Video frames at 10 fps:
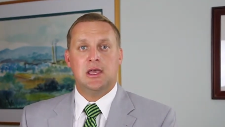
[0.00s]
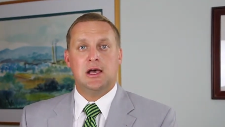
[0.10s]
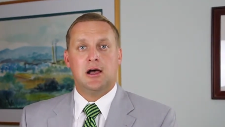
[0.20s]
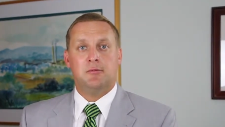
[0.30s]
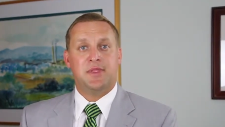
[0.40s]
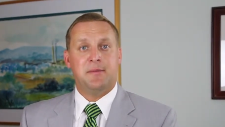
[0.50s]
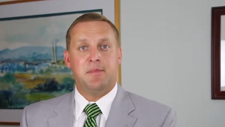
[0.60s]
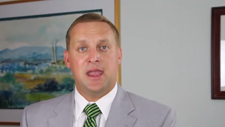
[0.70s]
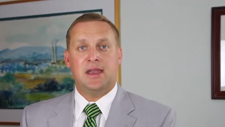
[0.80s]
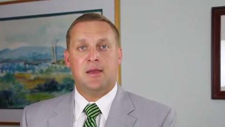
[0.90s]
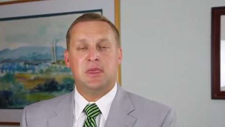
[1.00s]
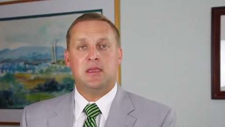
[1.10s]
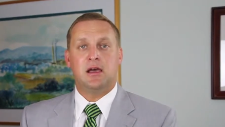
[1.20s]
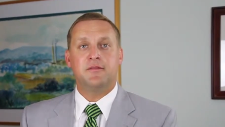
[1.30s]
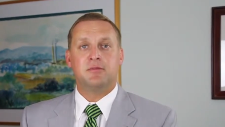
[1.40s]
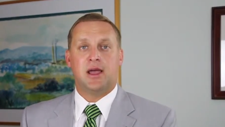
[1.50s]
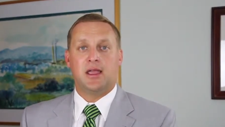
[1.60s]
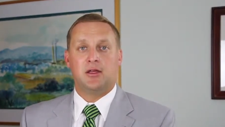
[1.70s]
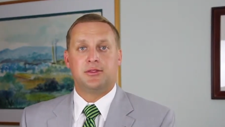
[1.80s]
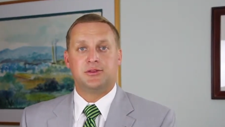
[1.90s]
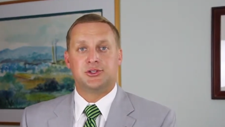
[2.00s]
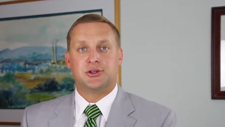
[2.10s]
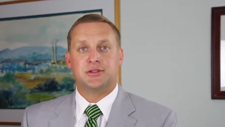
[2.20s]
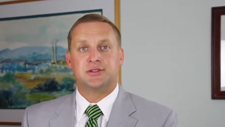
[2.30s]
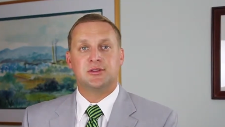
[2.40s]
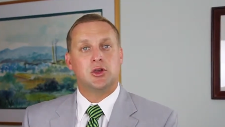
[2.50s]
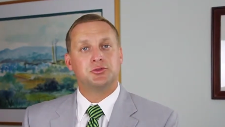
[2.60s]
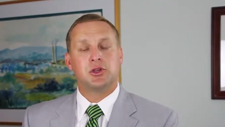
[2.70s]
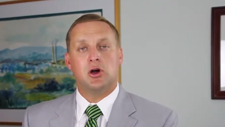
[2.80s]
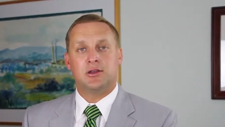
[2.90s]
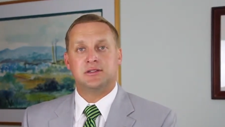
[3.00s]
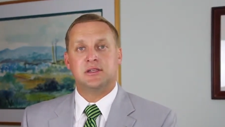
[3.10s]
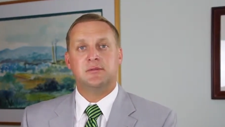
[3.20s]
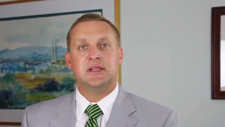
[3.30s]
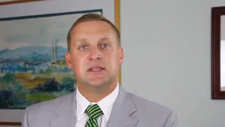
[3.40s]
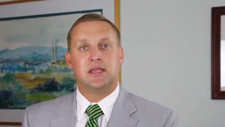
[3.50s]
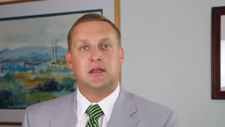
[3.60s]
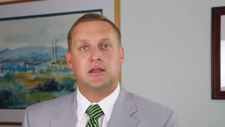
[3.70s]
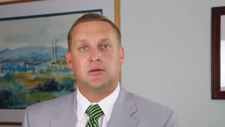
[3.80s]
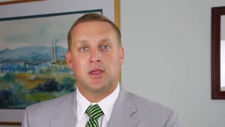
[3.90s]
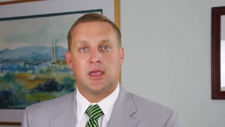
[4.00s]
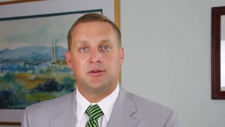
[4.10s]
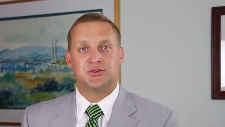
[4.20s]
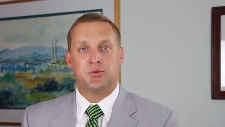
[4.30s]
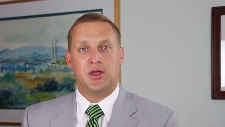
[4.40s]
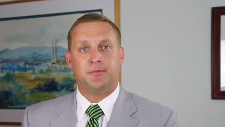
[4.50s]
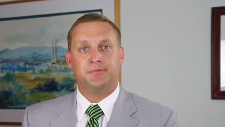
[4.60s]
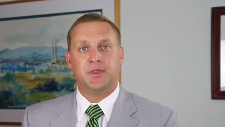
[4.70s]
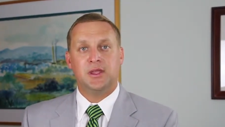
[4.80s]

that may not be covered by health insurance, and those costs need to be taken into account as well.